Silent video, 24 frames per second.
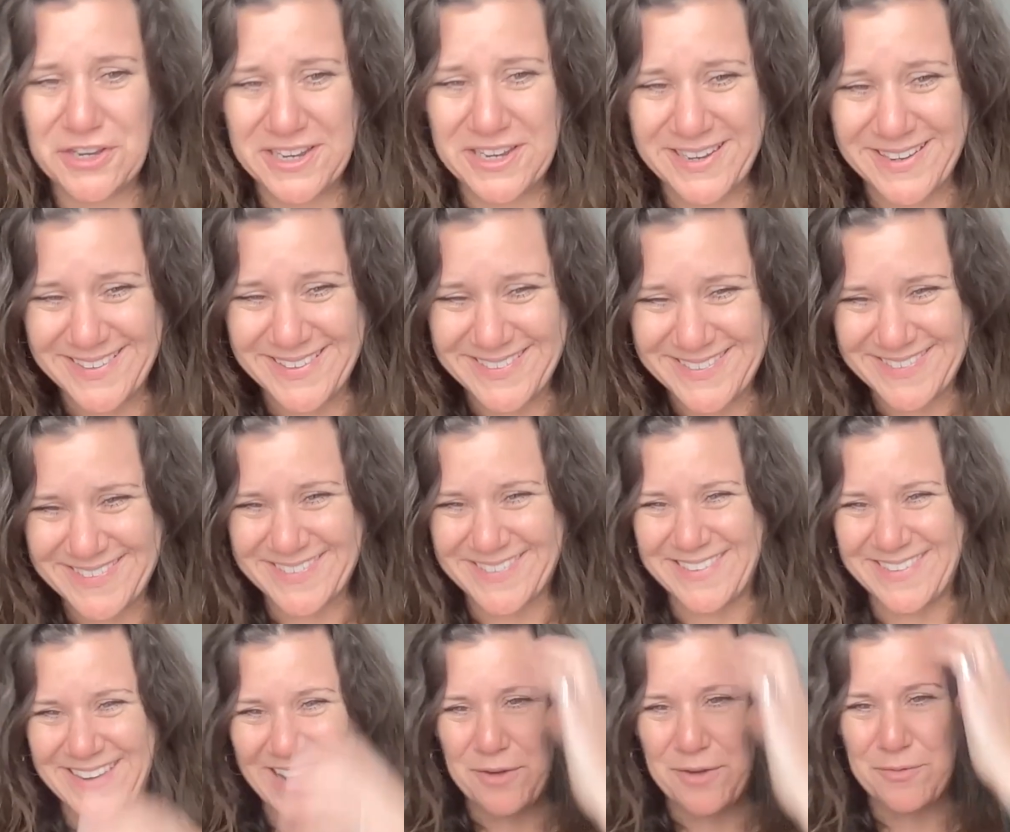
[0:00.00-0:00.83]

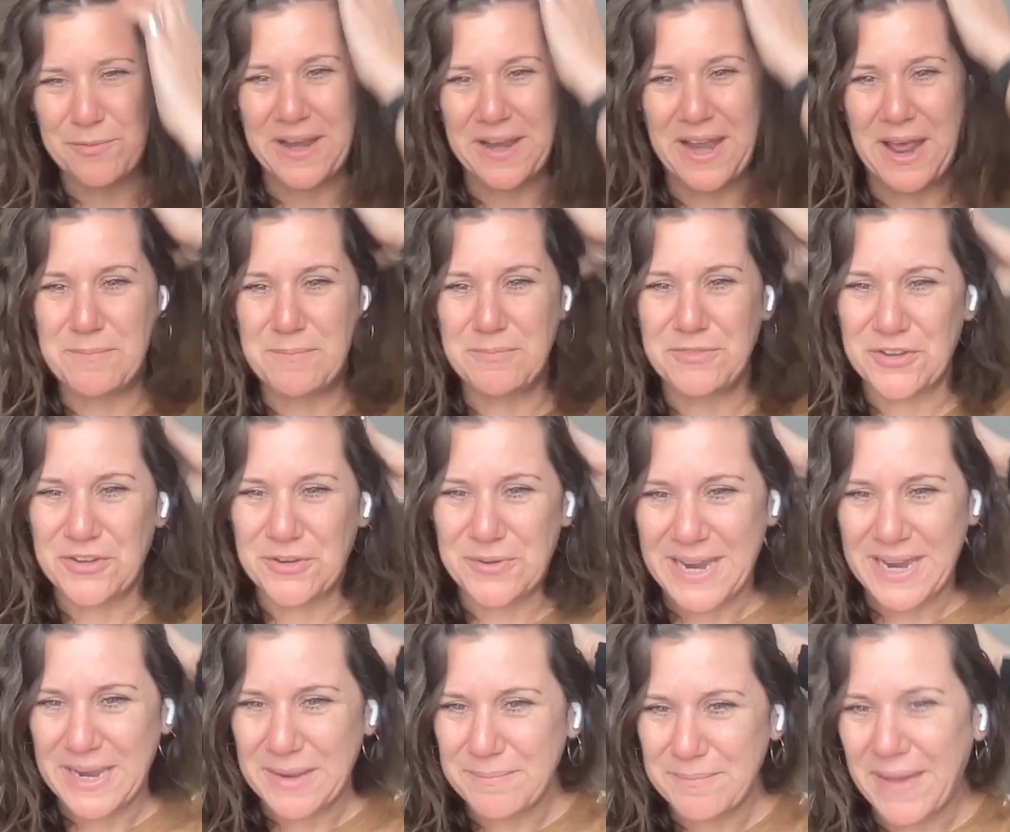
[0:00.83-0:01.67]
It's not what I'm
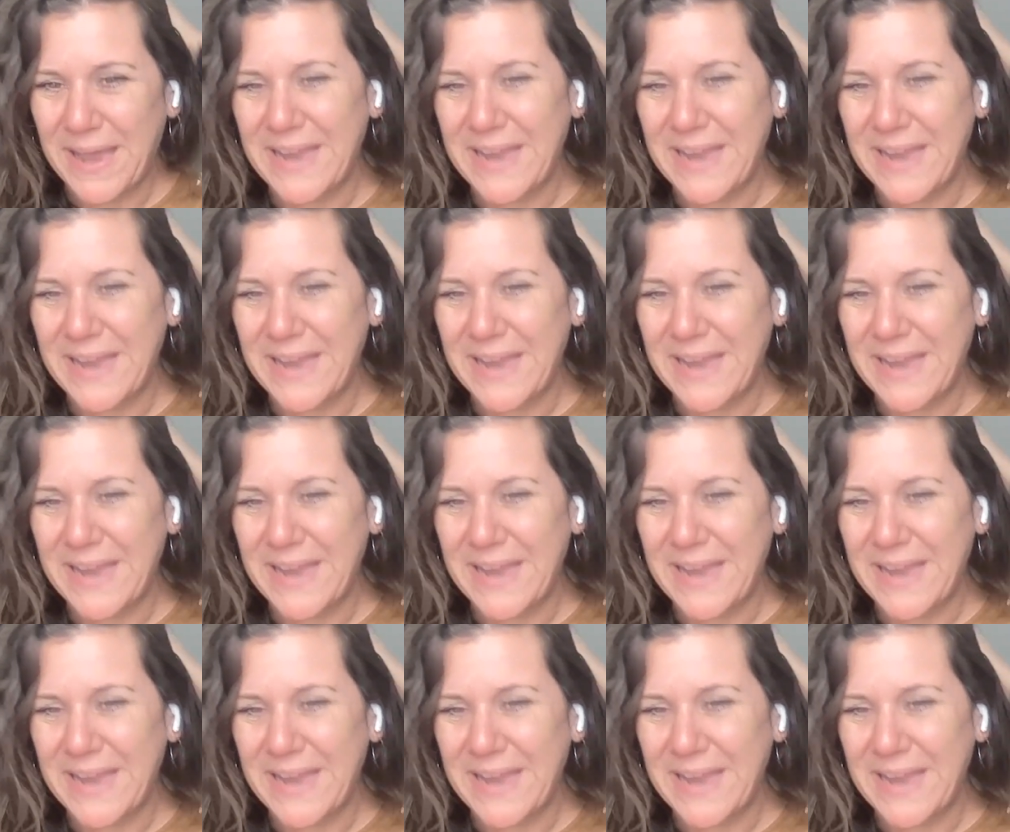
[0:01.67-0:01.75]
doing by